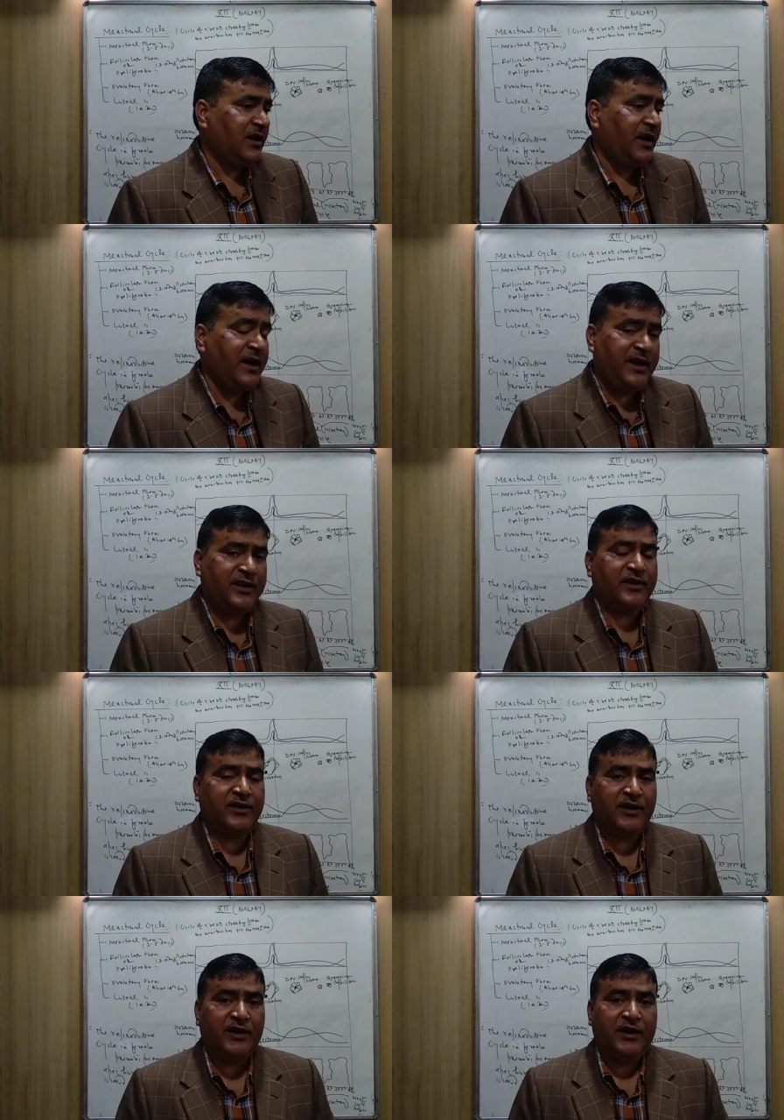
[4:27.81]

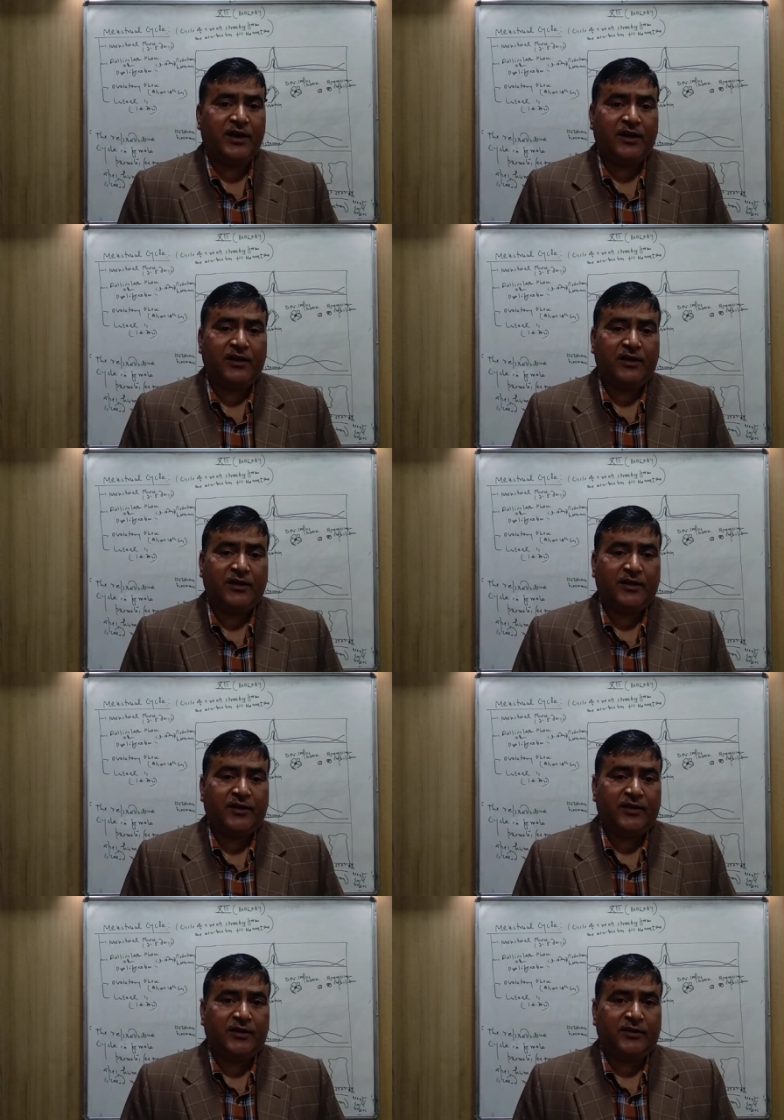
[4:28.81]
and
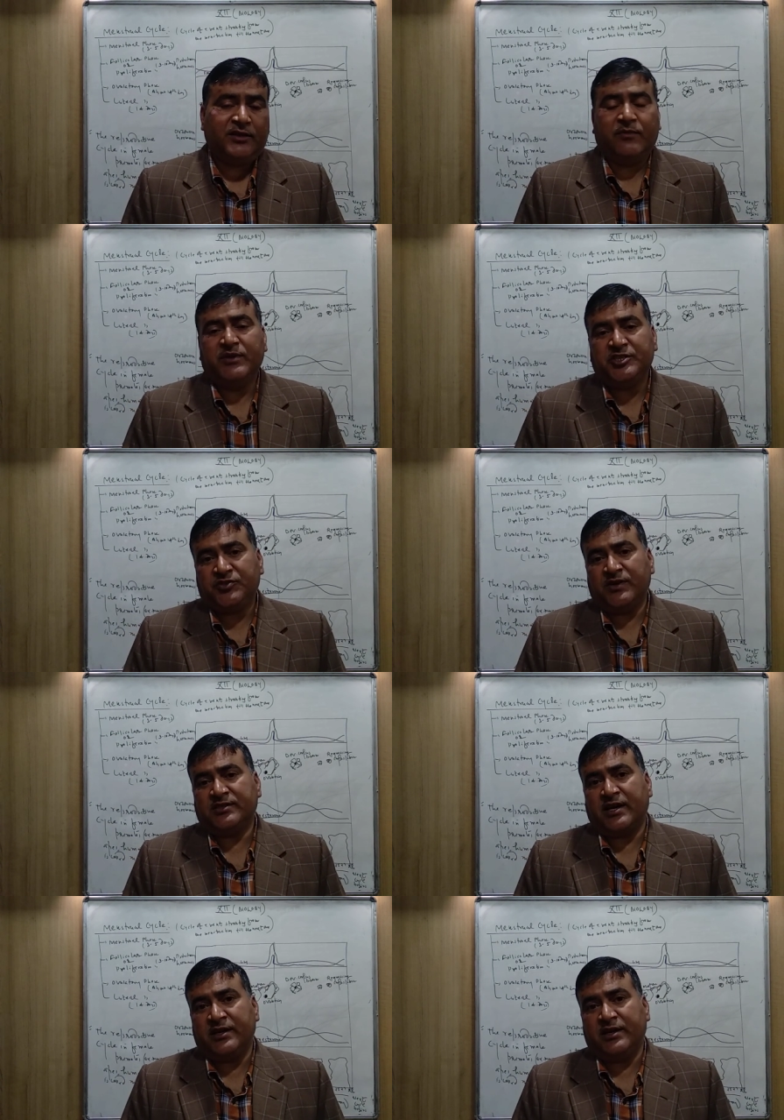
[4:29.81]
the menstrual
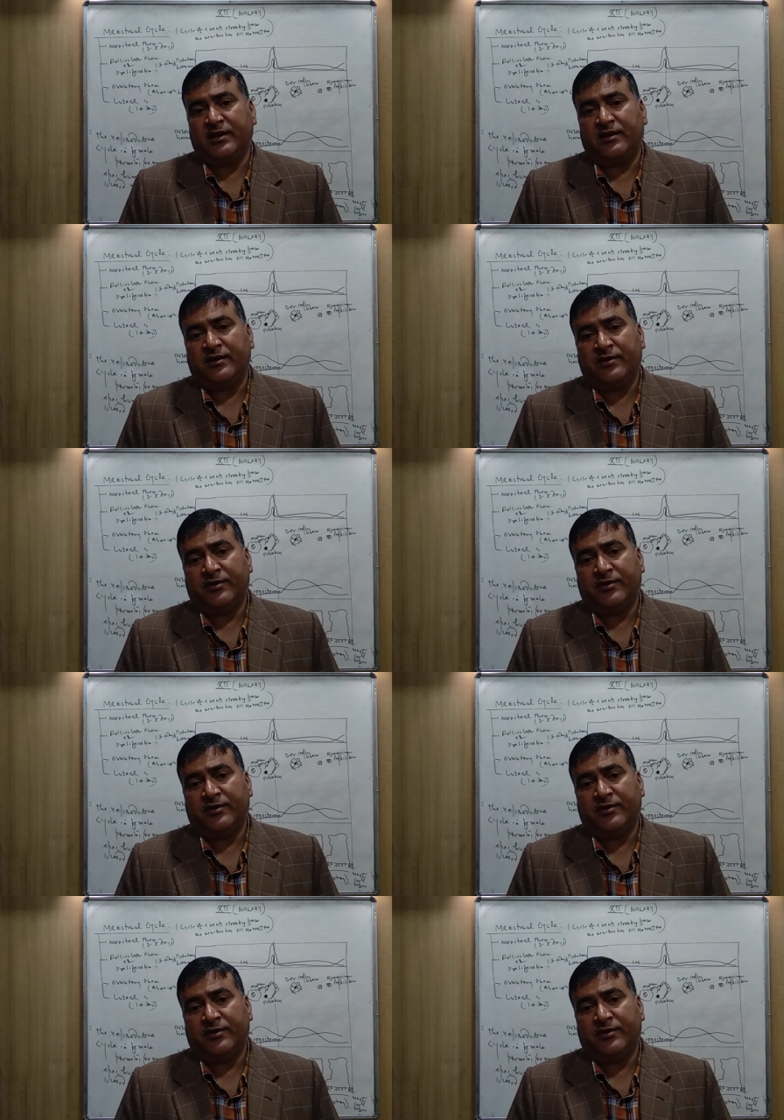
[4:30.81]
cycle